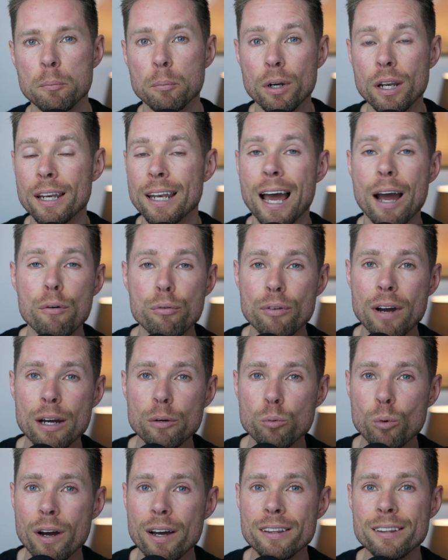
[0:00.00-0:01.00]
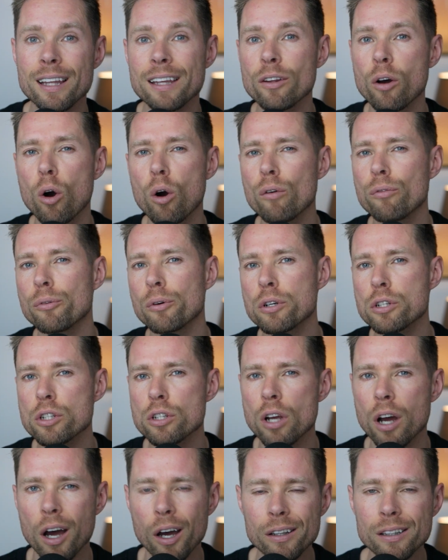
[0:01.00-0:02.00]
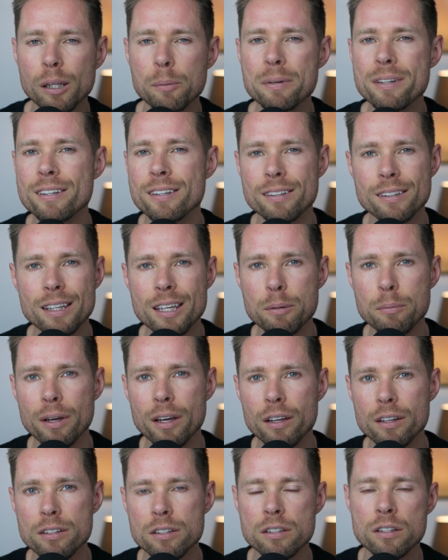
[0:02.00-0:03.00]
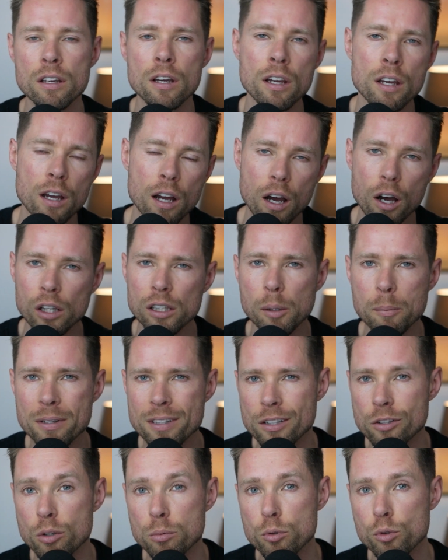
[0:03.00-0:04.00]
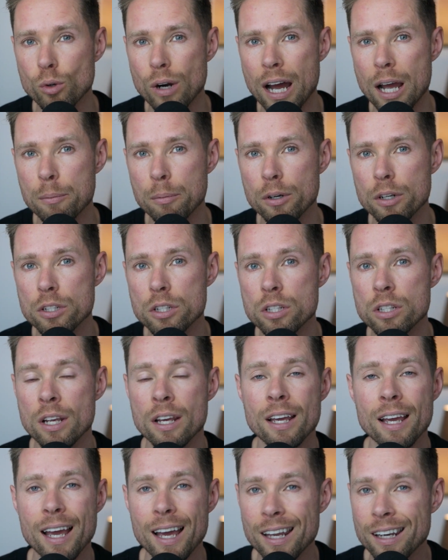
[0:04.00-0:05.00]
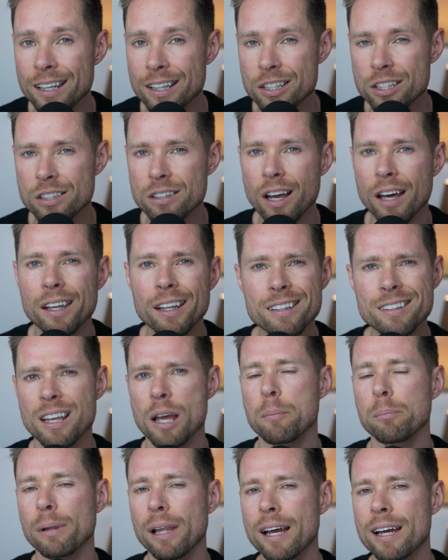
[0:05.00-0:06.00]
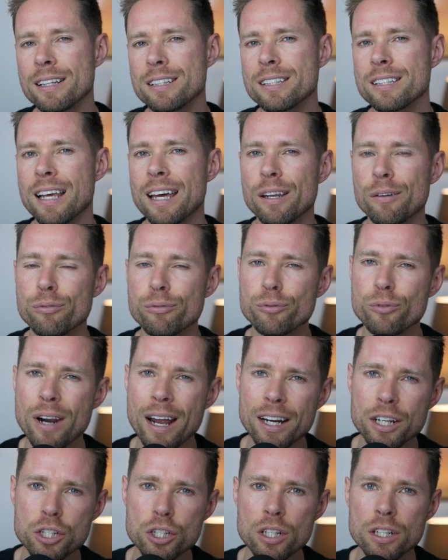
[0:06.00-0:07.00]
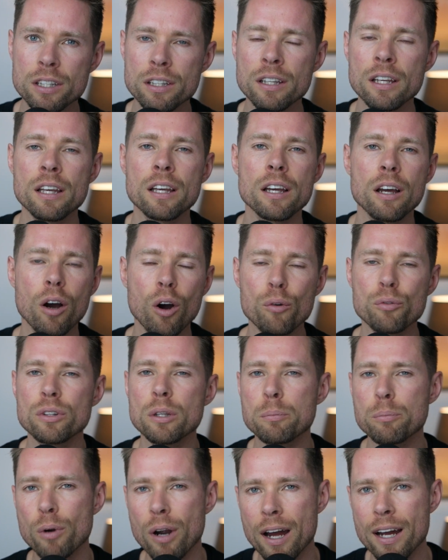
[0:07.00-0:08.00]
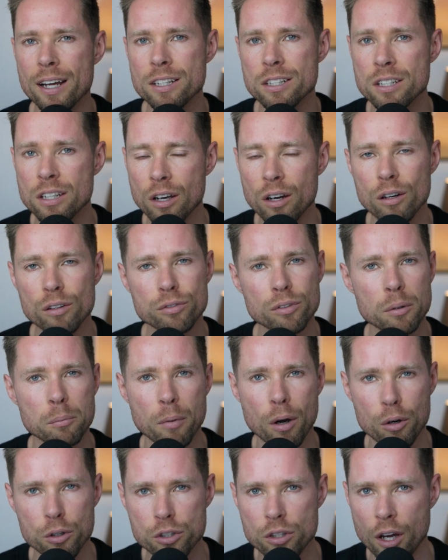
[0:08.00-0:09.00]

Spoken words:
But I now found one that offers unlimited emails, unlimited subscribers, and stunning templates at a fraction of the price of most